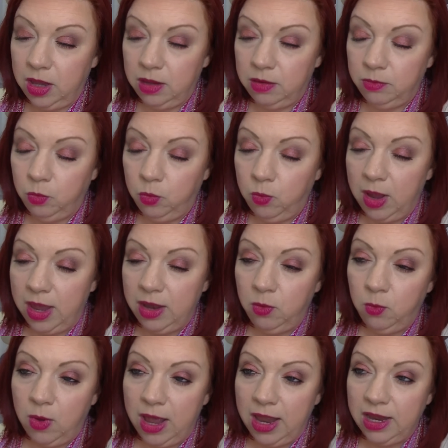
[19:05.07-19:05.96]
um, Wet
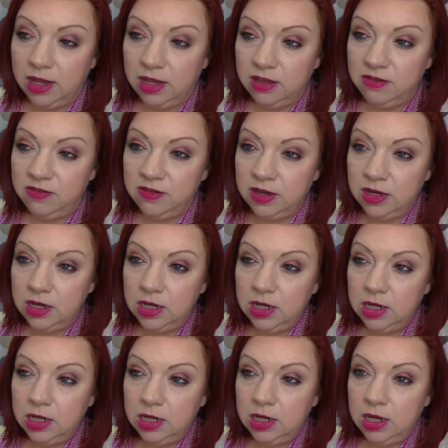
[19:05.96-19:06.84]
and Wild
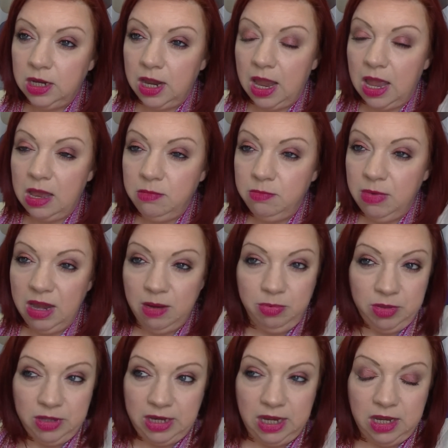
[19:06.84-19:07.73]
and
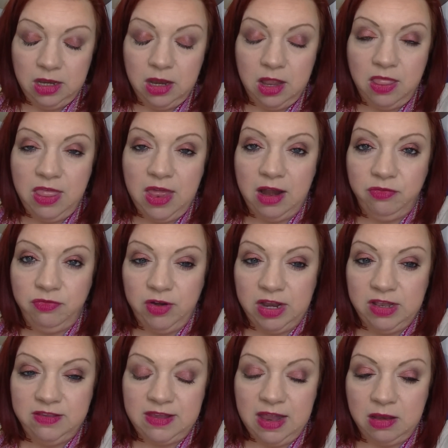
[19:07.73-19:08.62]
Maybelline that a
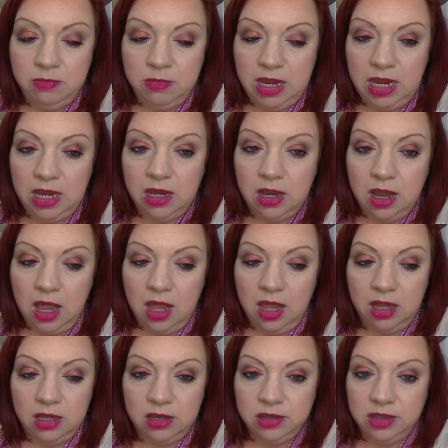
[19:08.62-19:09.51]
friend sent me.
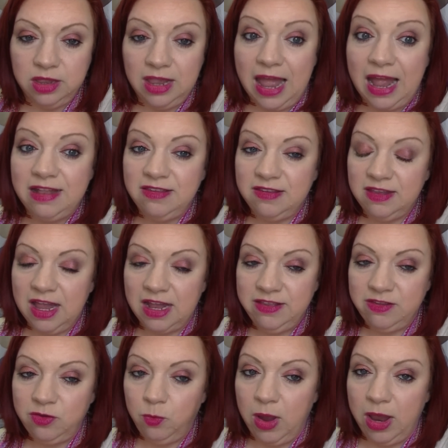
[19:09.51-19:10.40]
Uh, lots and
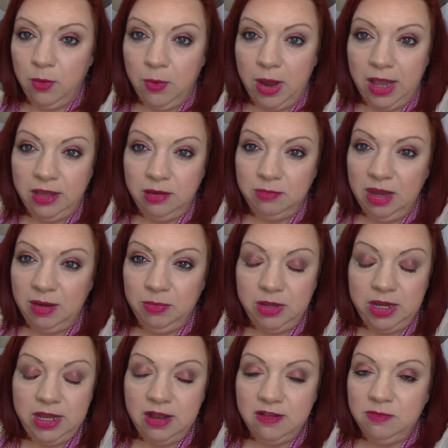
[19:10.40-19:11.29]
lots of Wet n Wild and
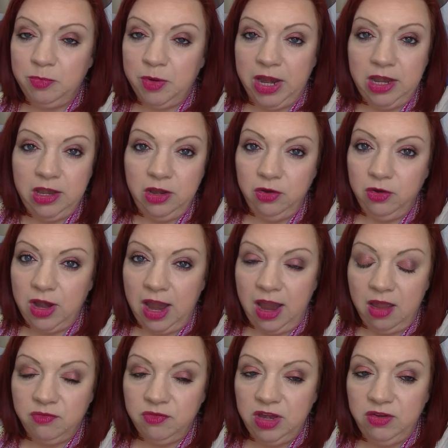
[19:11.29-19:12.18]
Maybelline that's brand new and I
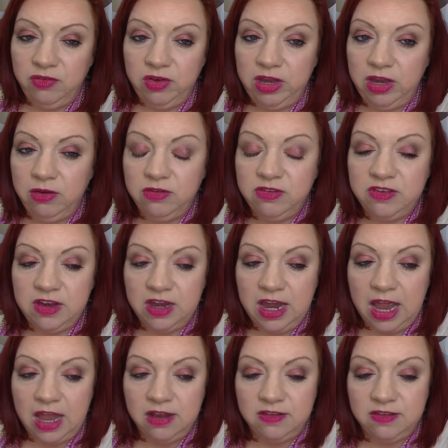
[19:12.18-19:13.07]
haven't even used it
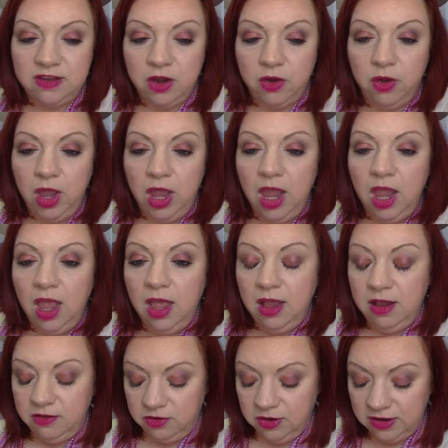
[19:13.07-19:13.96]
yet. So,
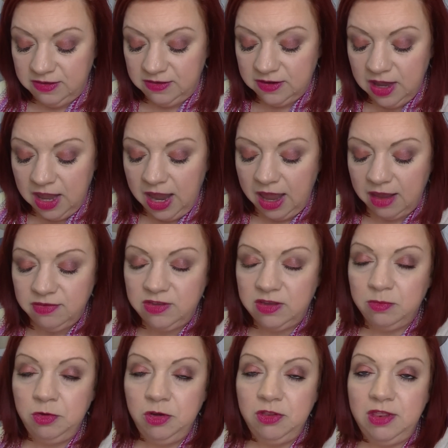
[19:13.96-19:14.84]
so I still have
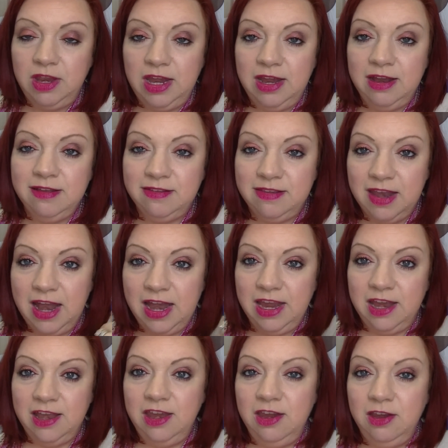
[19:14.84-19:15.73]
some new things that I
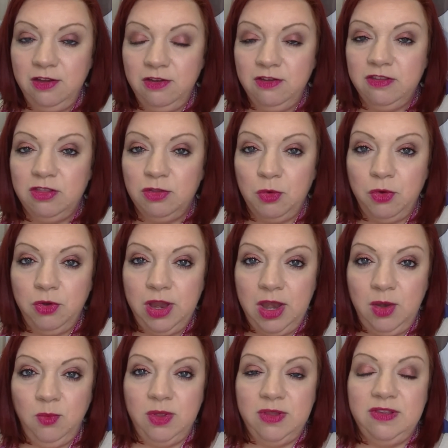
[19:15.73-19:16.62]
can use thrown
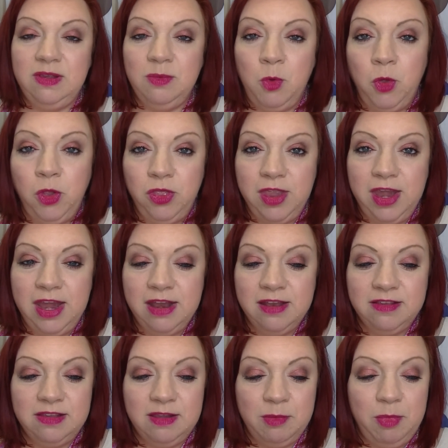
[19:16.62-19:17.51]
in with some old
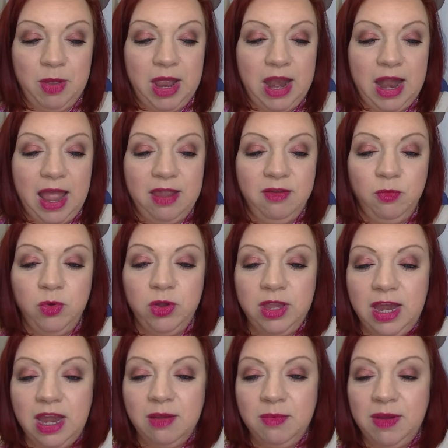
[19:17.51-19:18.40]
things, but I
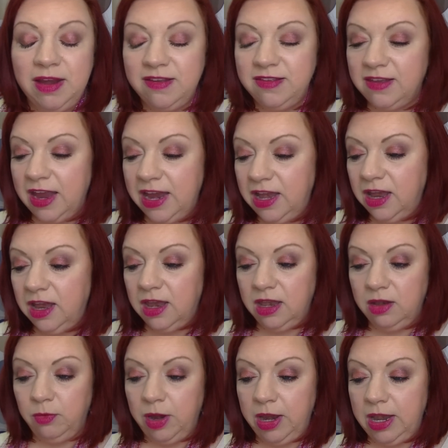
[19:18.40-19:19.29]
really am
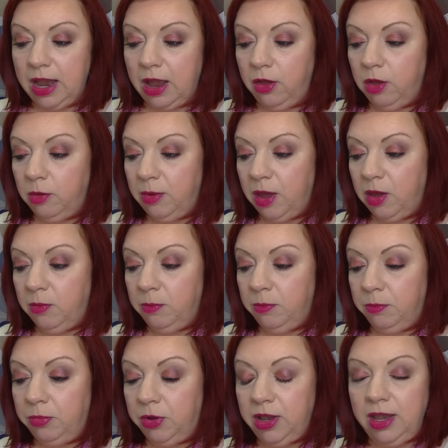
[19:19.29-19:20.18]
excited right now about
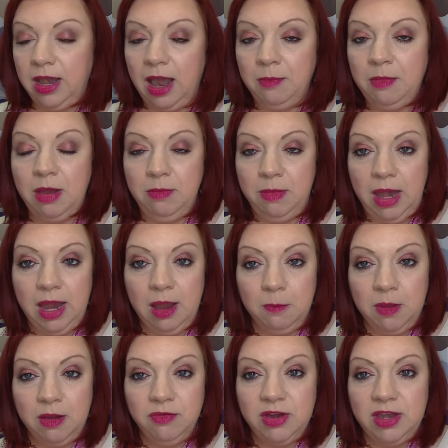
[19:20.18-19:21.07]
putting on my
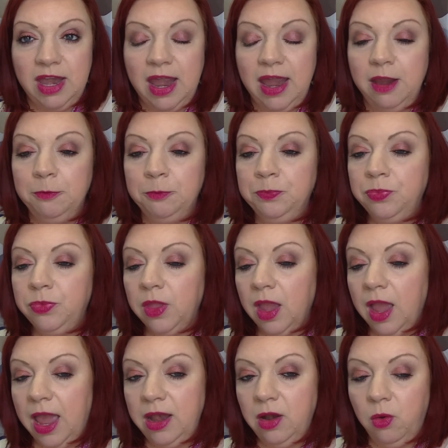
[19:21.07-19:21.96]
makeup every day.
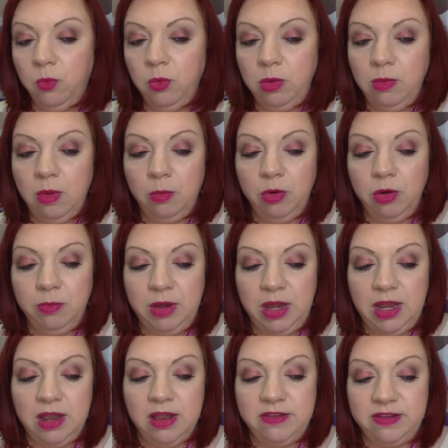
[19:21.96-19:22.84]
I don't remember
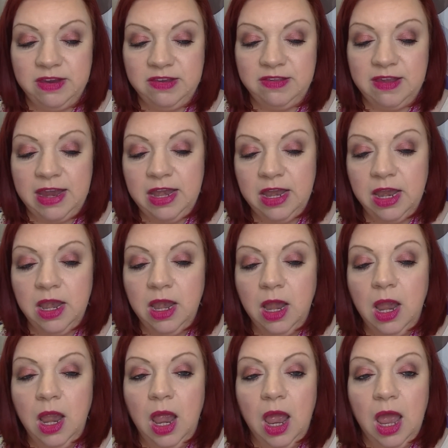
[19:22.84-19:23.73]
being this excited
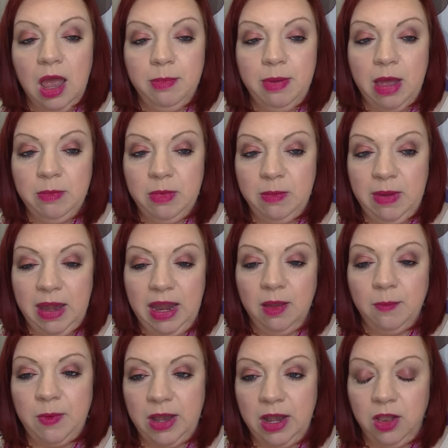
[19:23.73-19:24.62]
about my
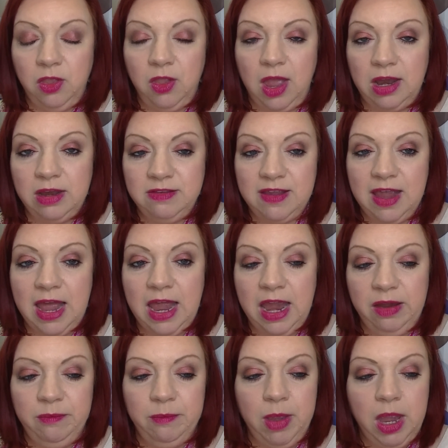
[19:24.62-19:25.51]
makeup in a long
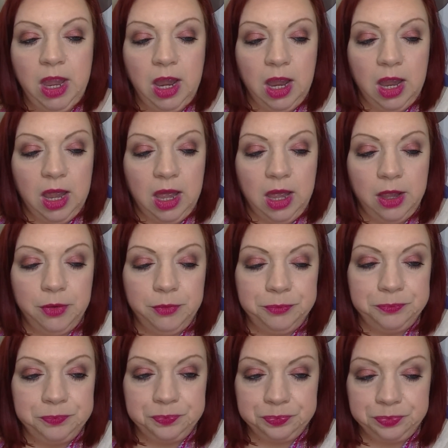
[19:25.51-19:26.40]
time.
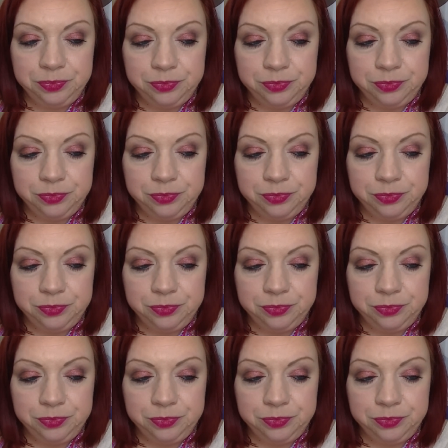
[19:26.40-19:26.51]
Um,